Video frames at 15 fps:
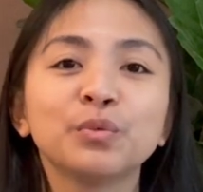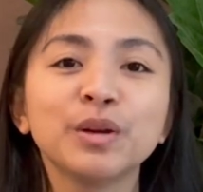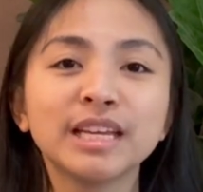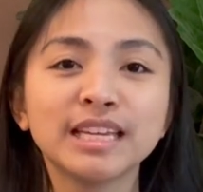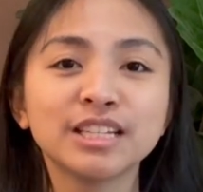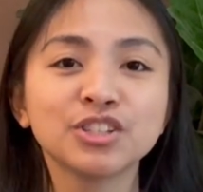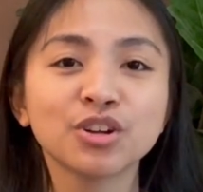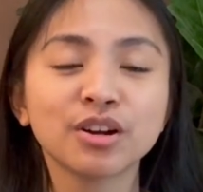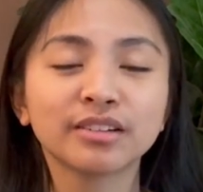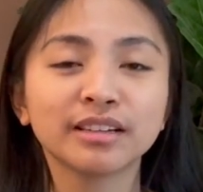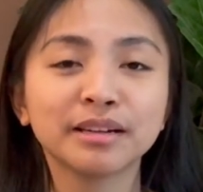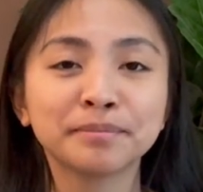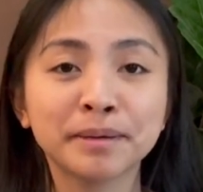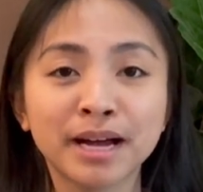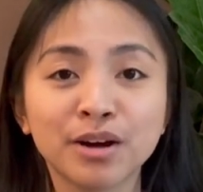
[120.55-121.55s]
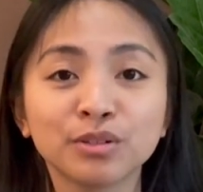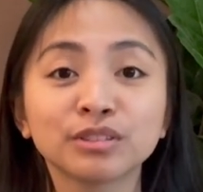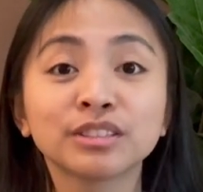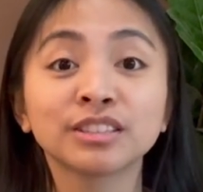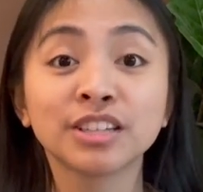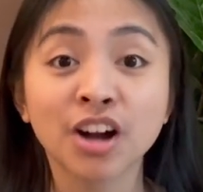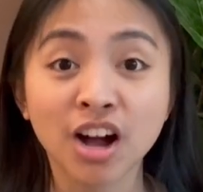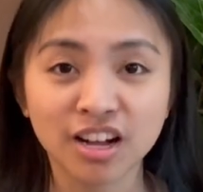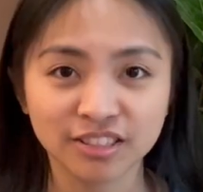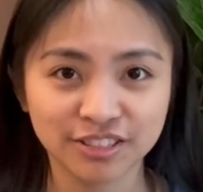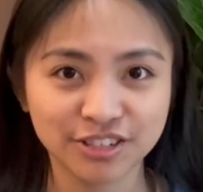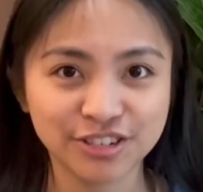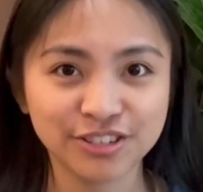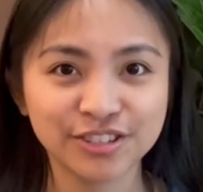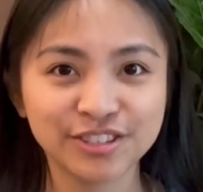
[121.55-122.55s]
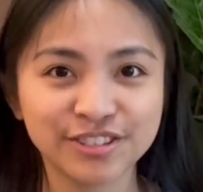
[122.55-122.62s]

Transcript: we can talk about colors.